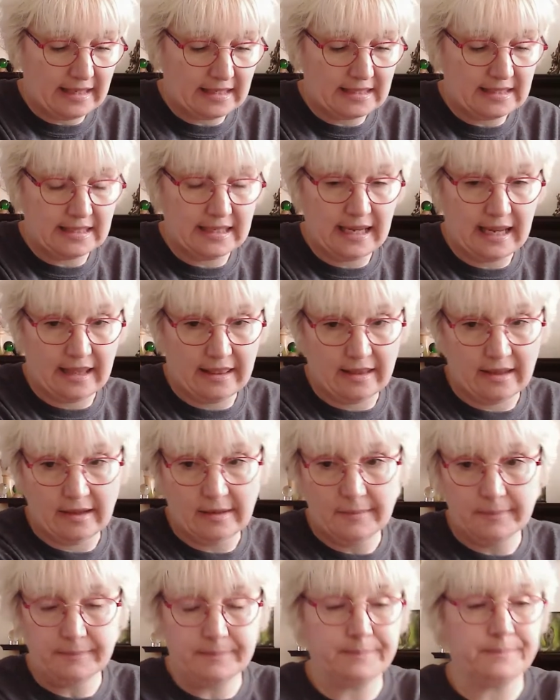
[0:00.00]
this
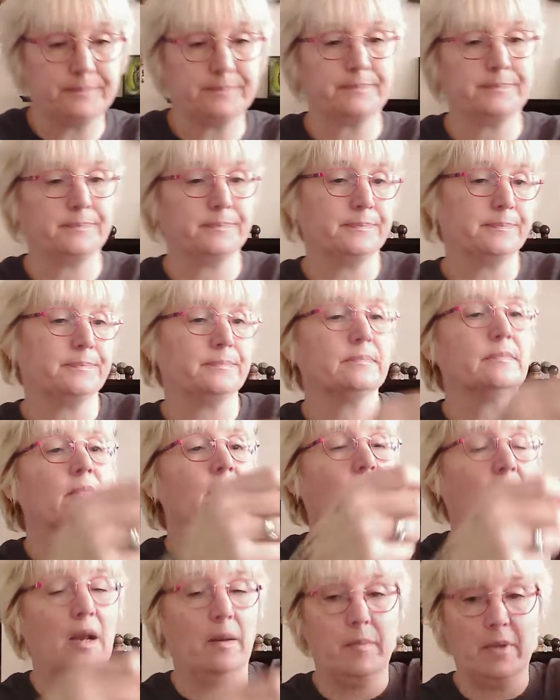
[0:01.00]
together,
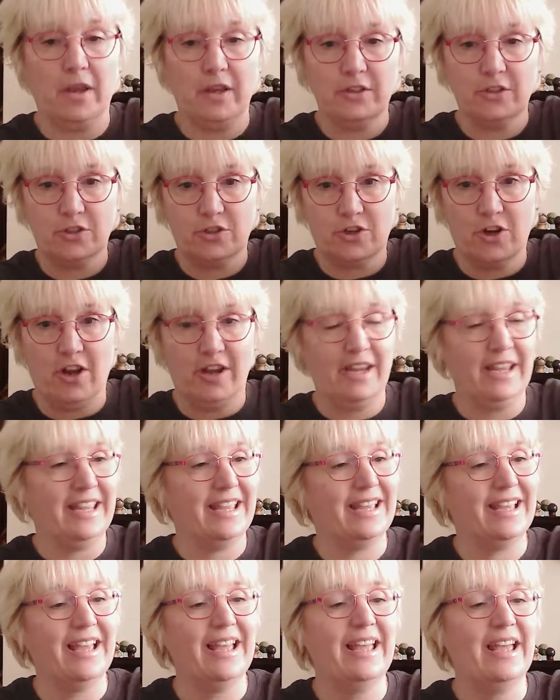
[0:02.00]
and I'm going to try
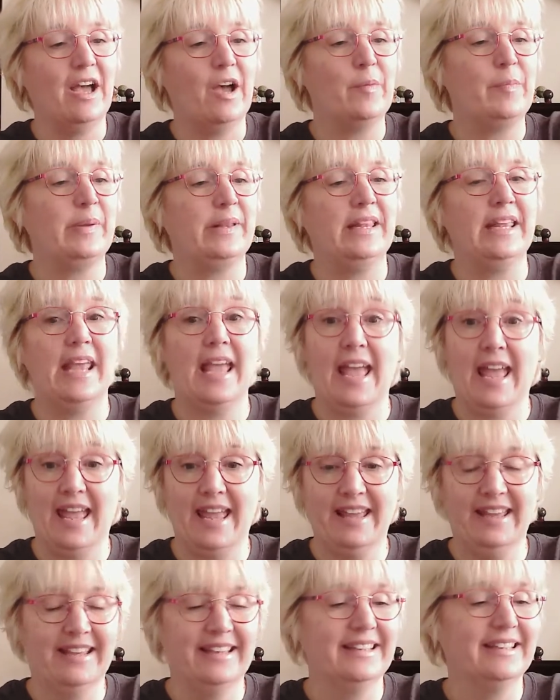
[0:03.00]
it up in the
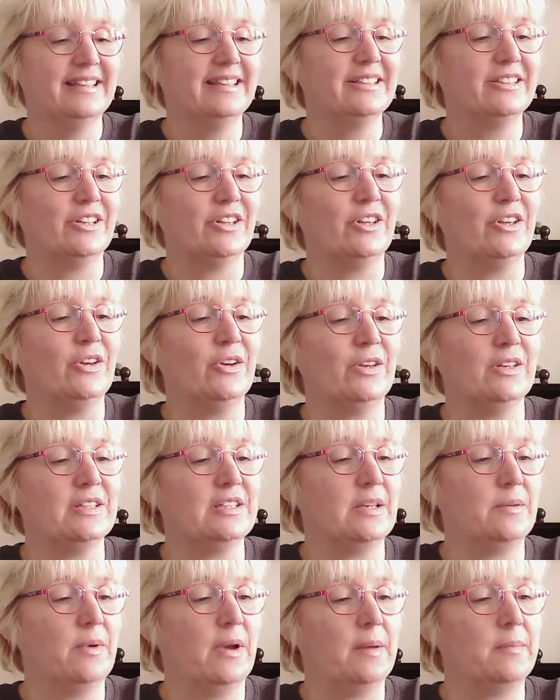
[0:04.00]
air so that you can
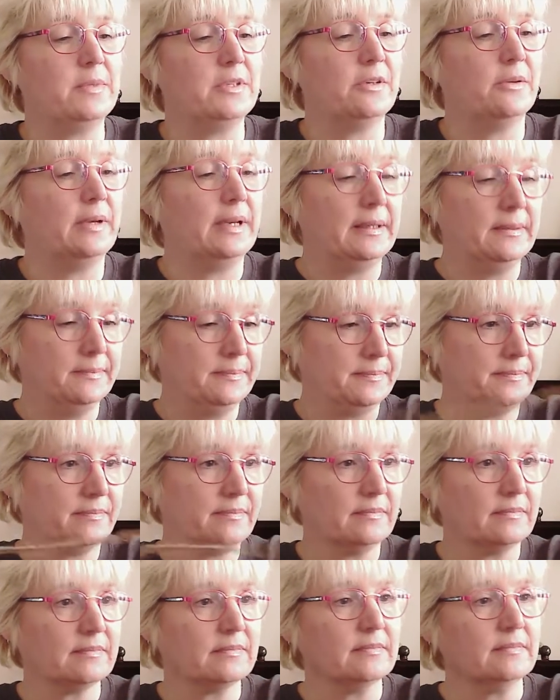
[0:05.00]
see what I'm doing.
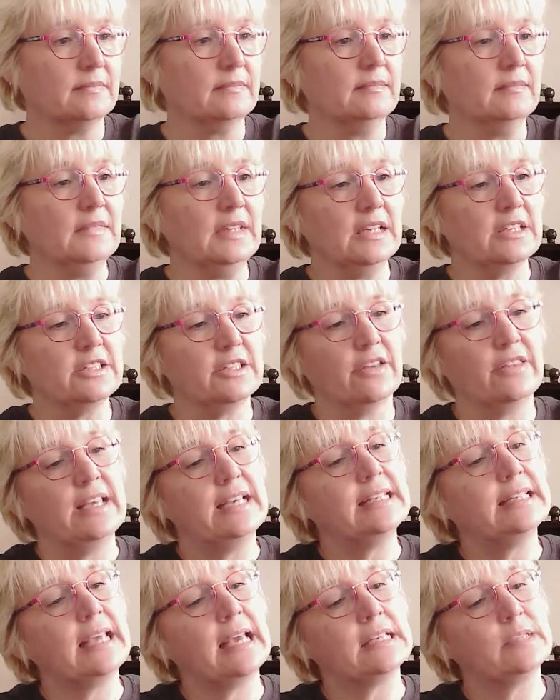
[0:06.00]
So
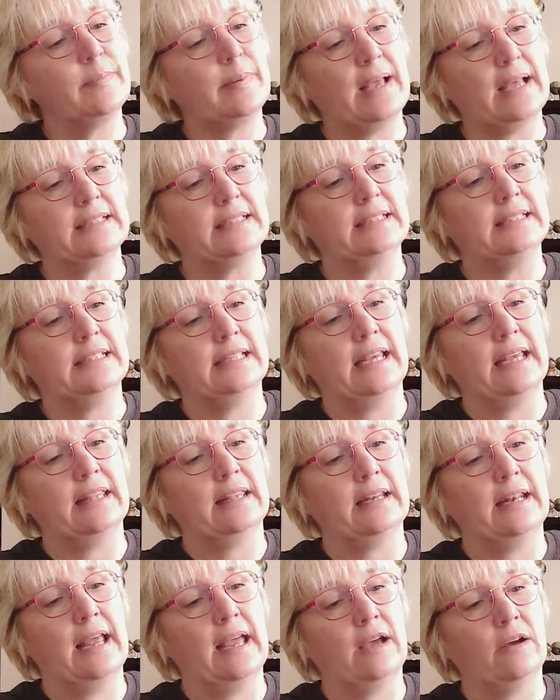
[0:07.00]
this gets plaited
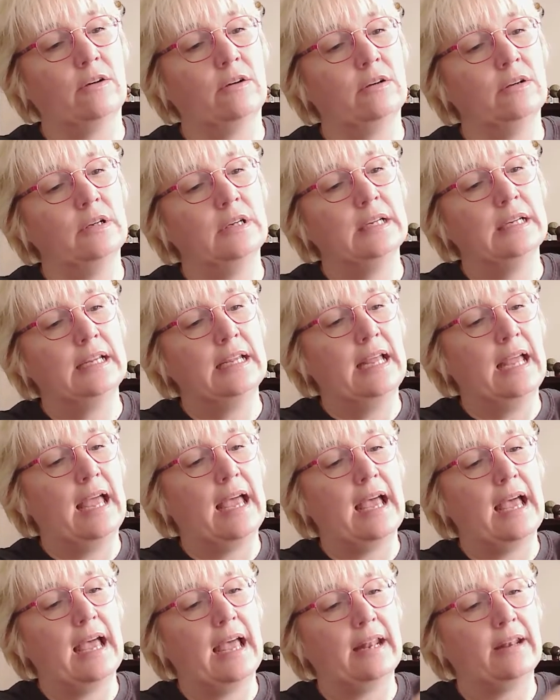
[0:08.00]
together now,
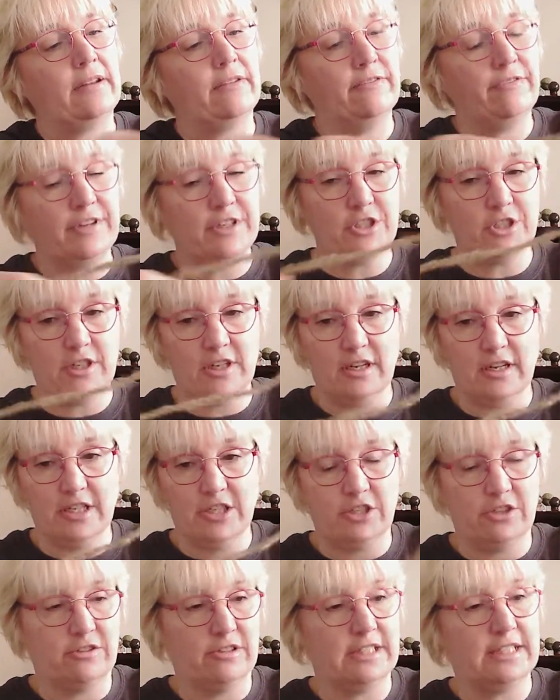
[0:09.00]
and
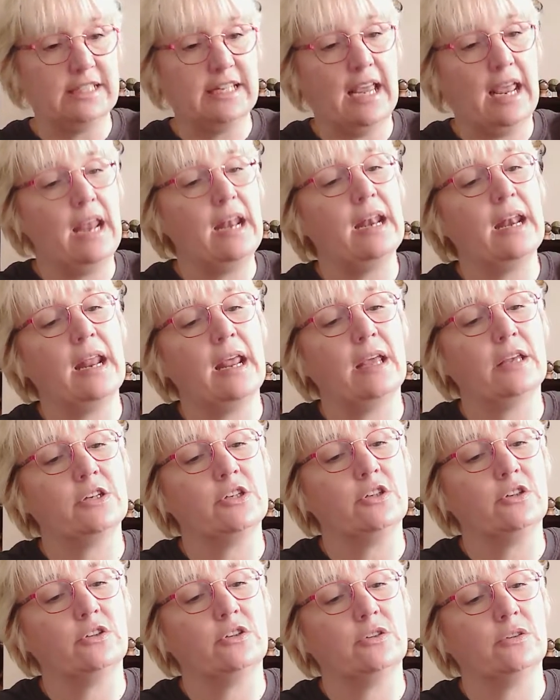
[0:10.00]
visualize your intent
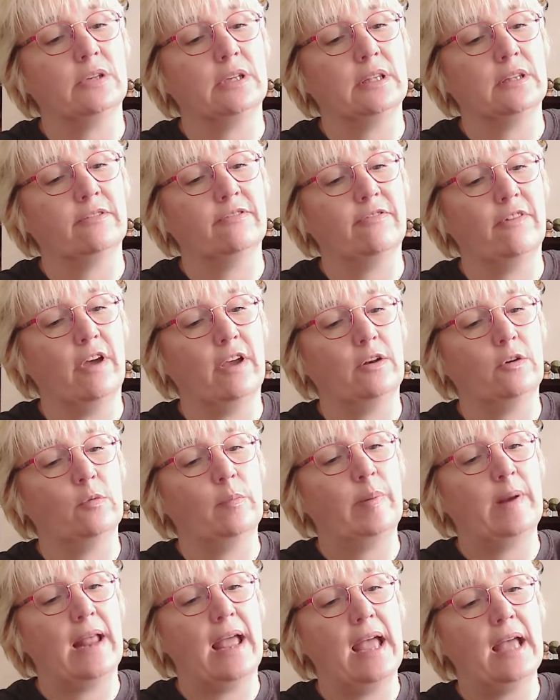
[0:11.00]
as you're doing the final
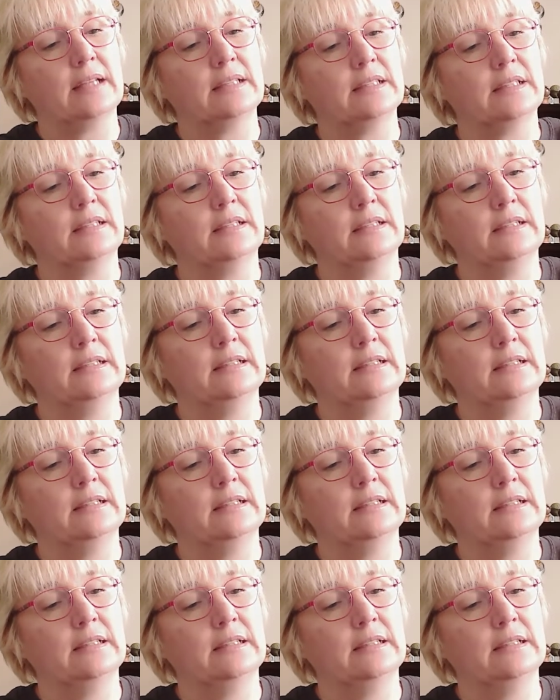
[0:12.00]
plait.